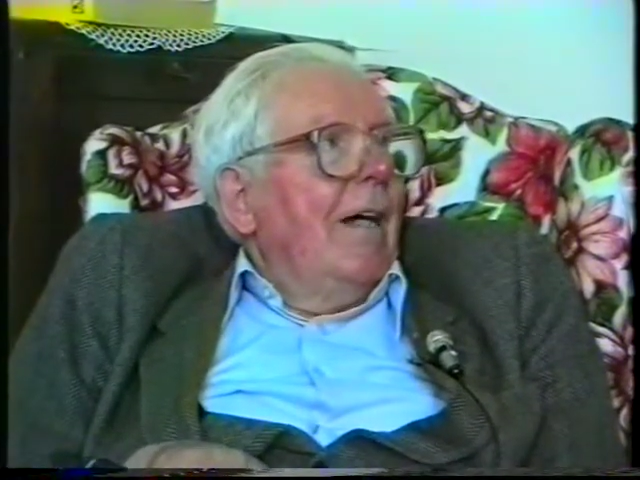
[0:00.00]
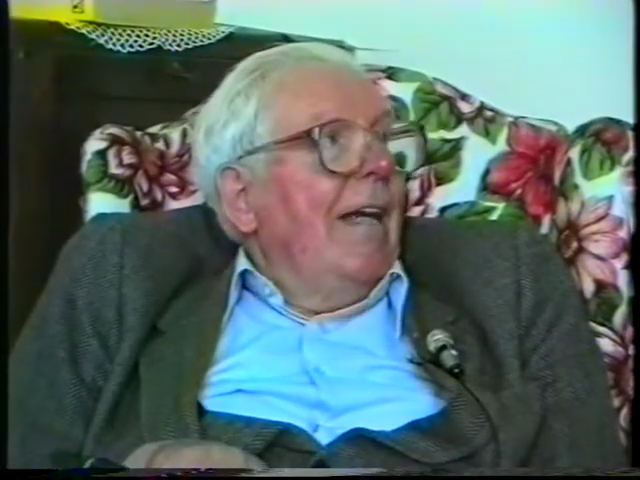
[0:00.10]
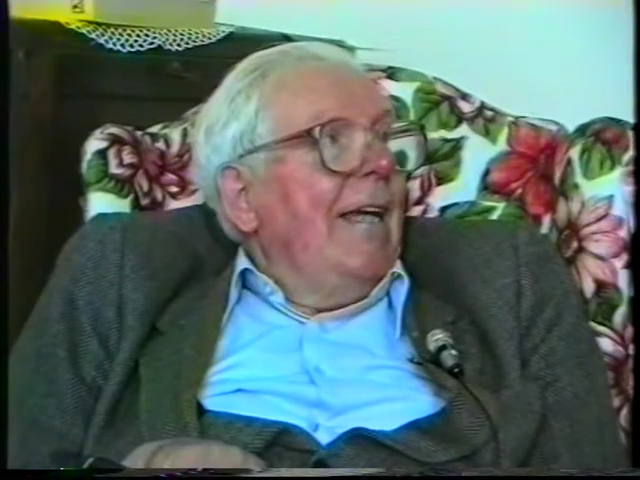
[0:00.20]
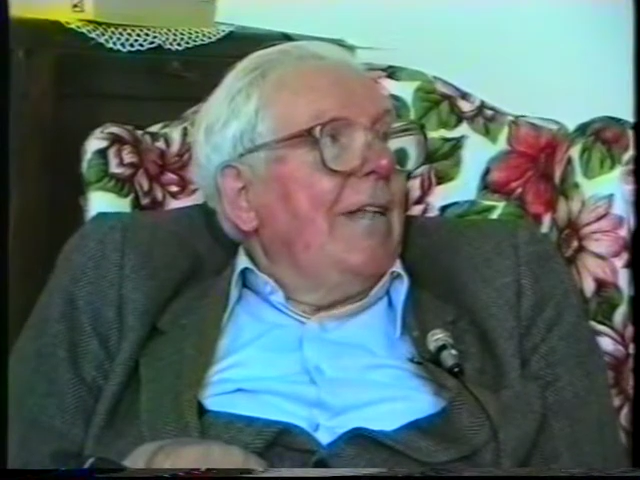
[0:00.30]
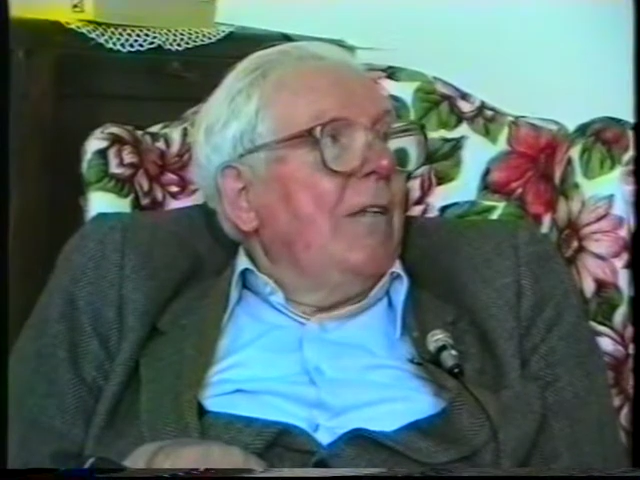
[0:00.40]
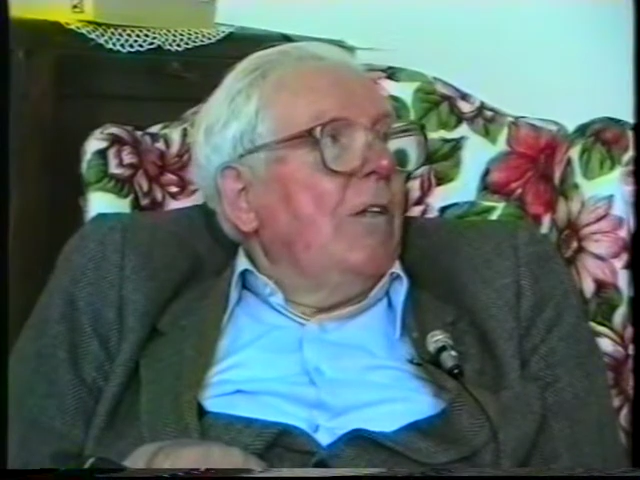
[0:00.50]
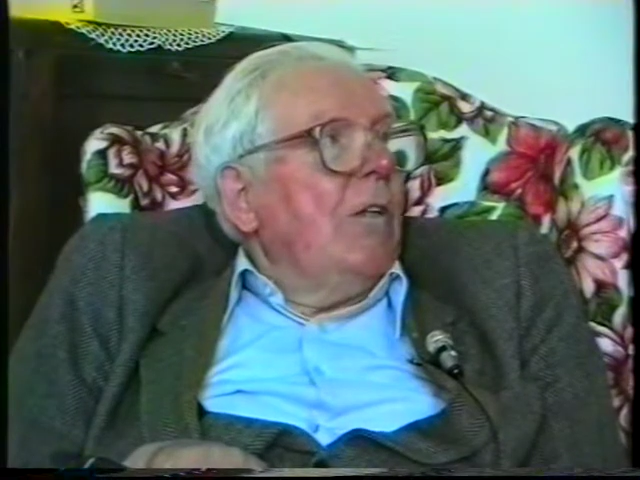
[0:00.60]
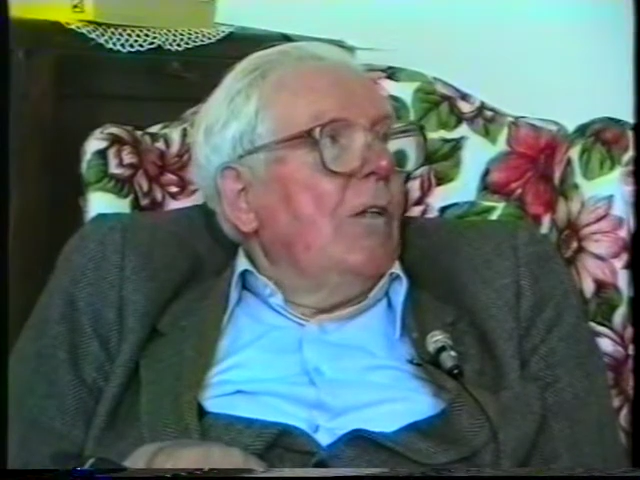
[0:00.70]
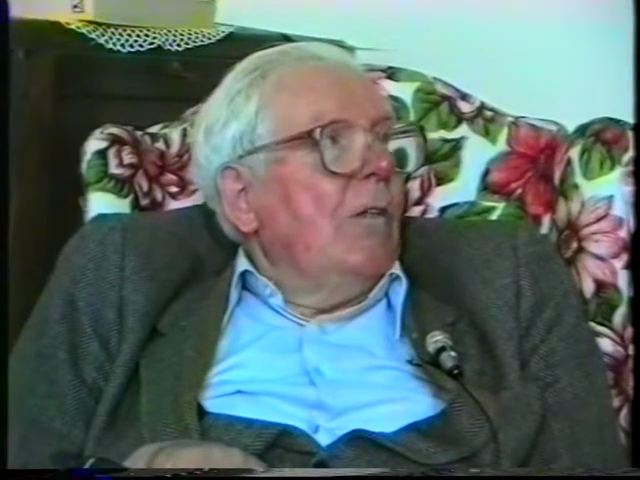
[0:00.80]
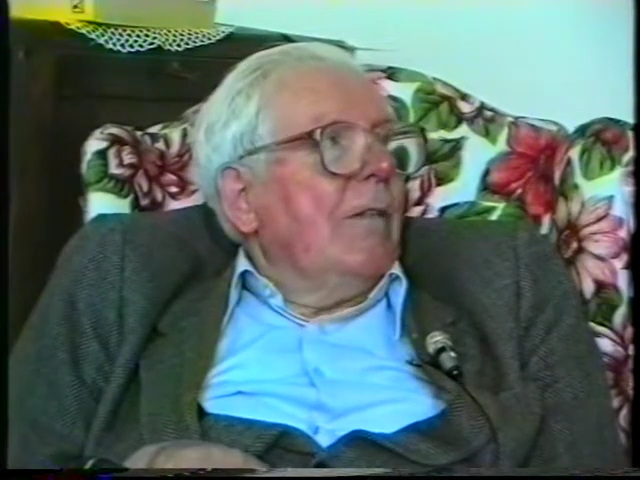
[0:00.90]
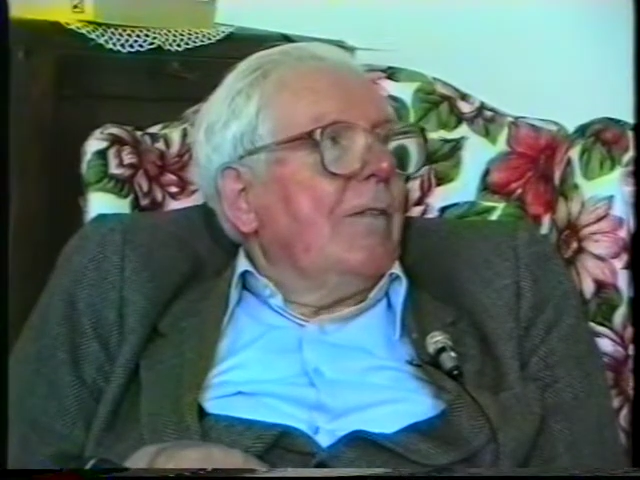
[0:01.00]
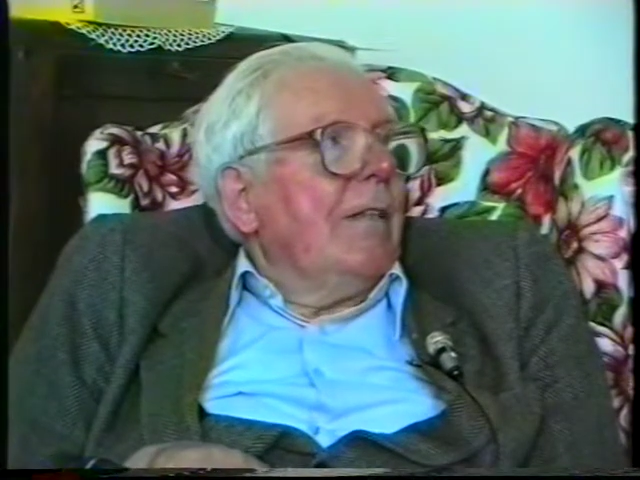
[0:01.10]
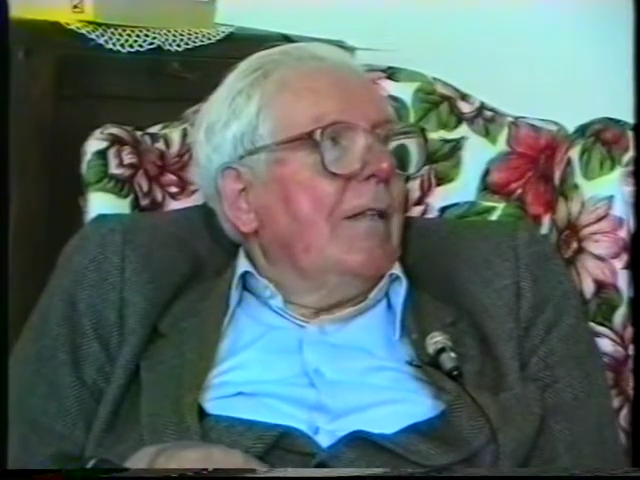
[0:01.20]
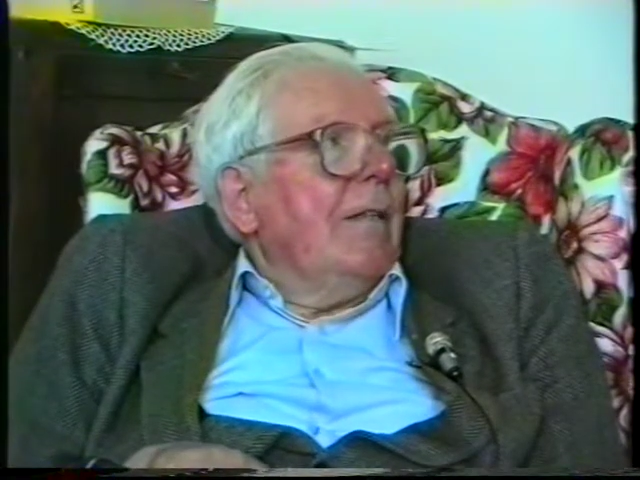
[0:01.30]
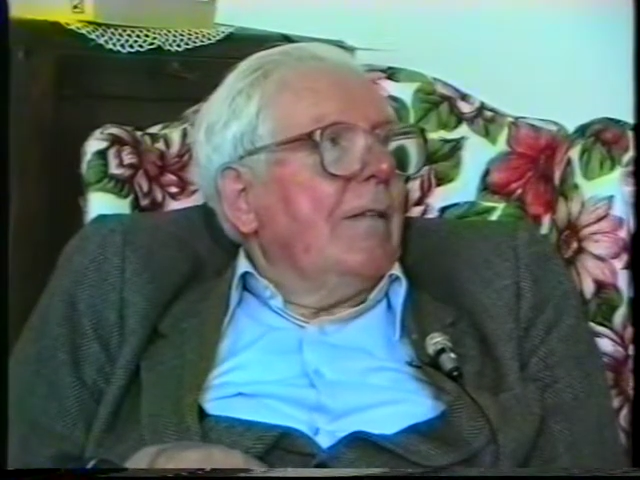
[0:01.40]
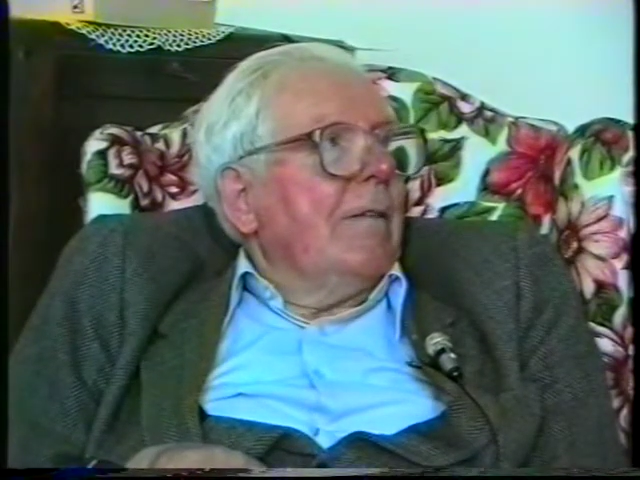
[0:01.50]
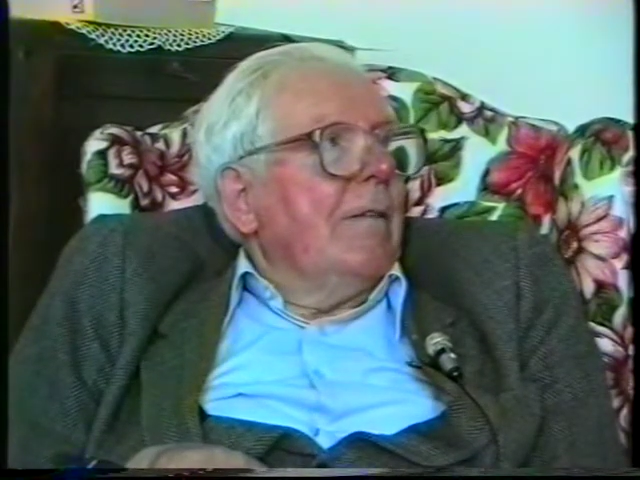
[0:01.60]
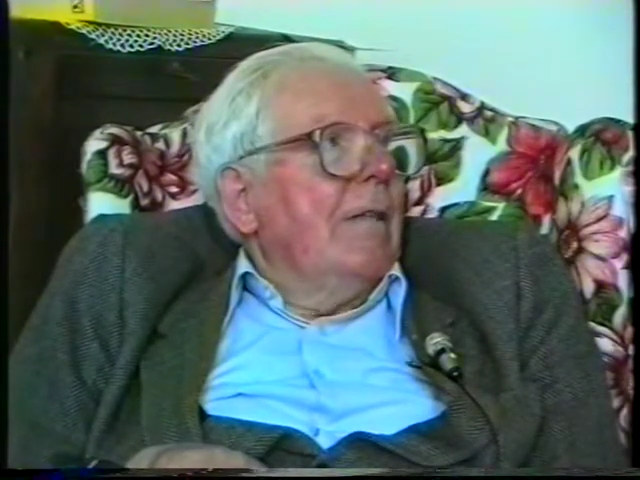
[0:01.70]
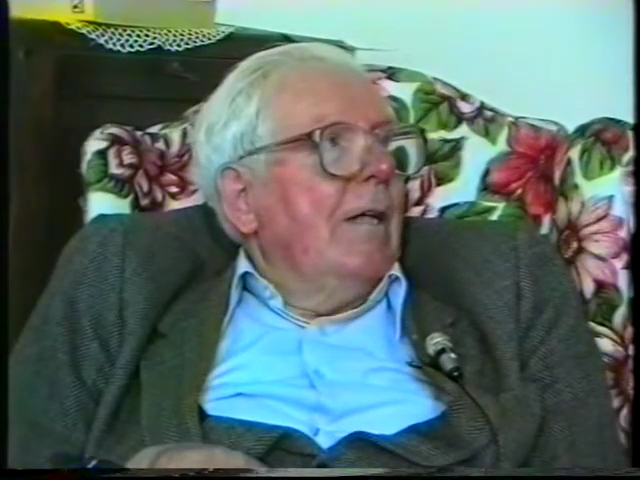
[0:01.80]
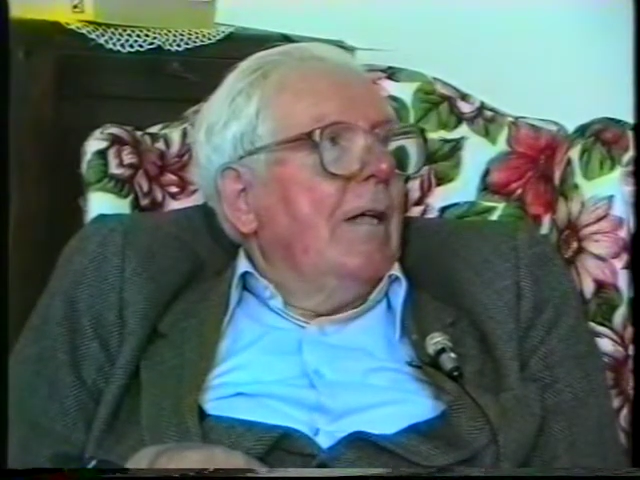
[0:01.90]
and had another look at Cygnus
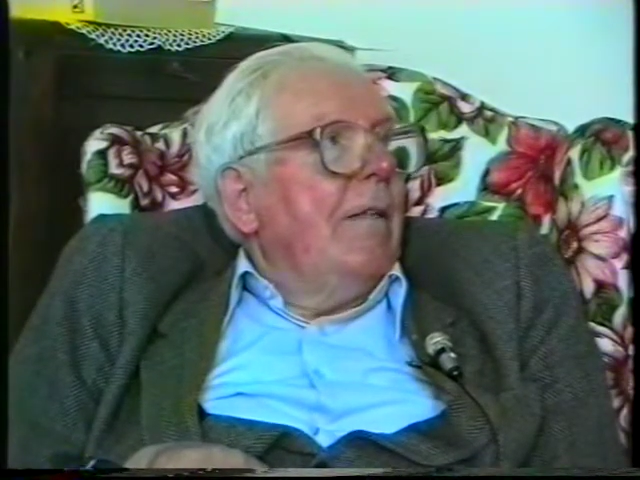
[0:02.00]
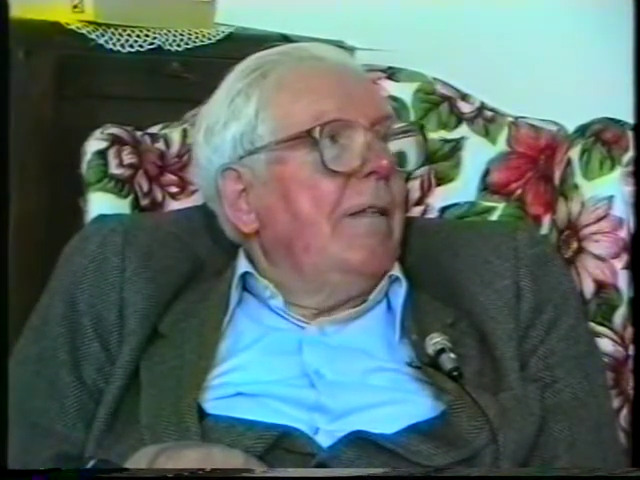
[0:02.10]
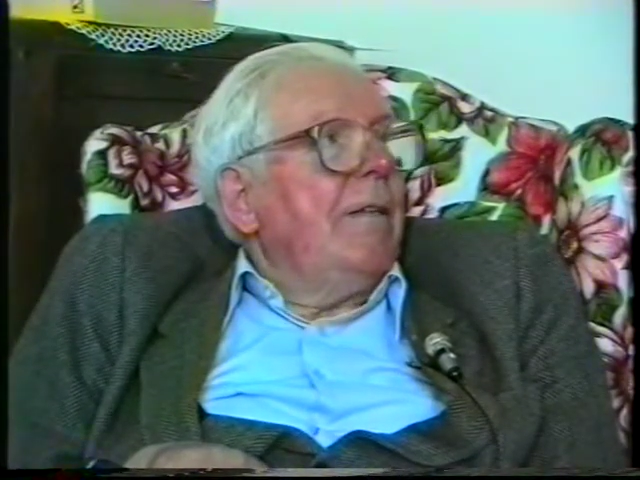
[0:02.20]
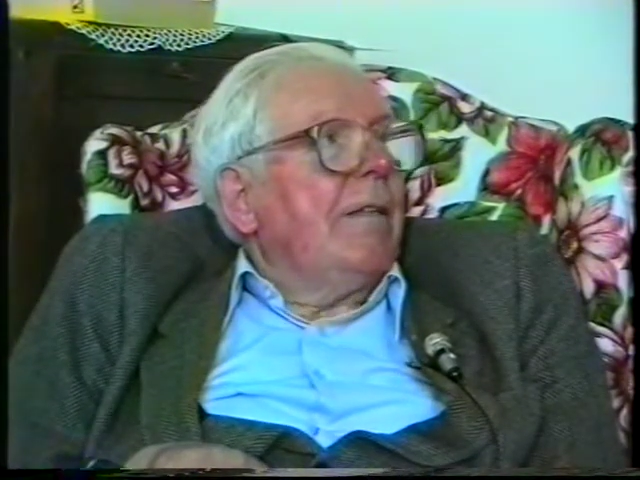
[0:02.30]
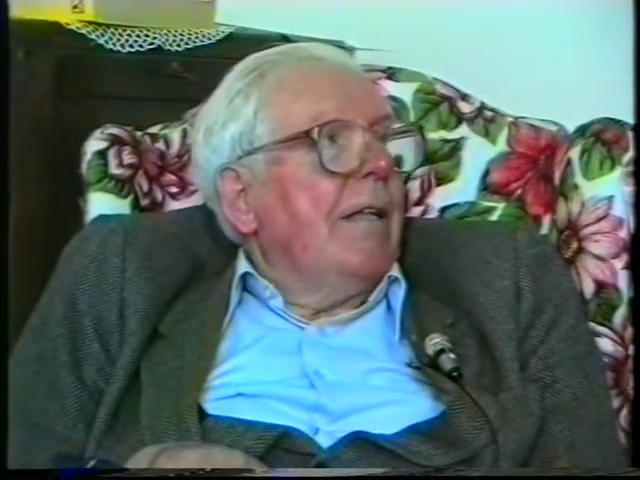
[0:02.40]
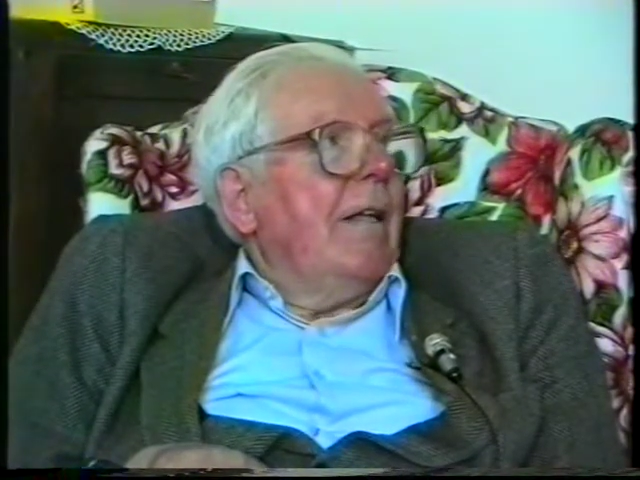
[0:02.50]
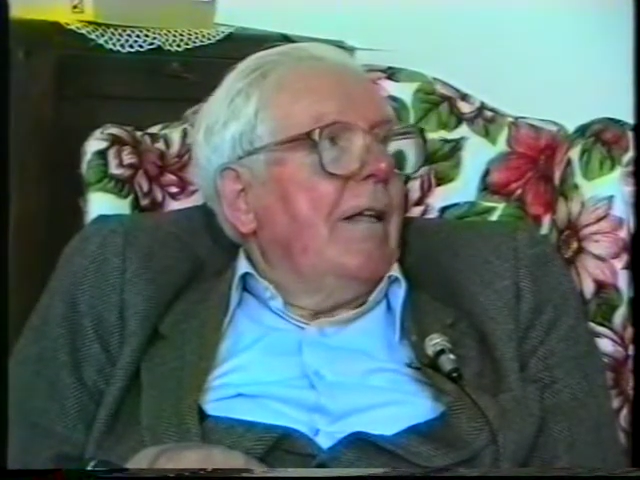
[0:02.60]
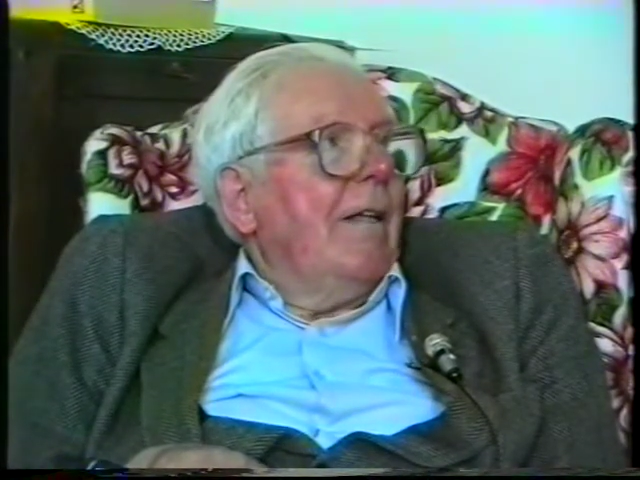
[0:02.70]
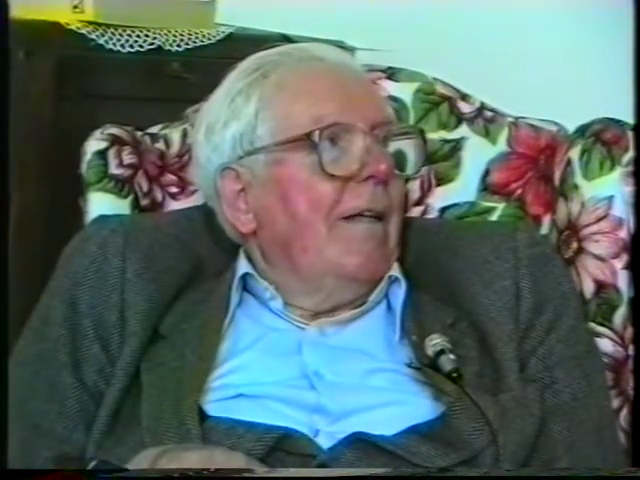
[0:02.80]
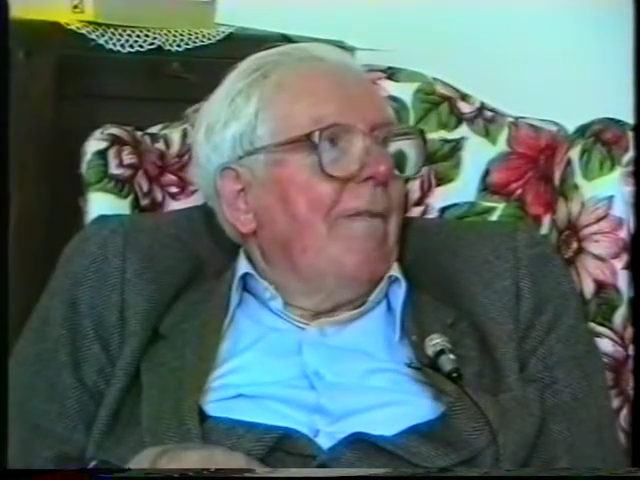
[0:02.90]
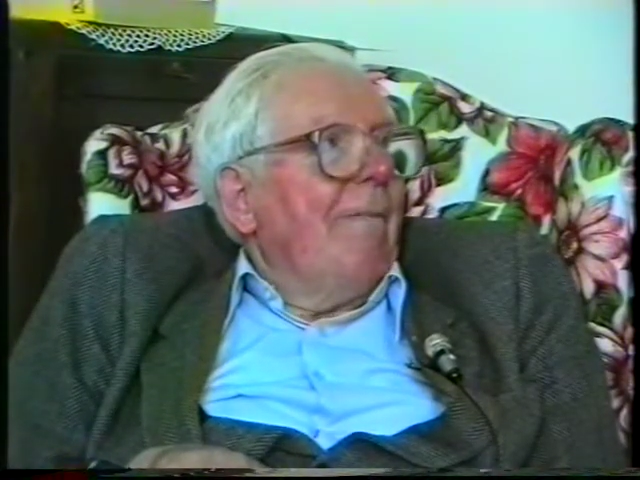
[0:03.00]
and didn't see anything.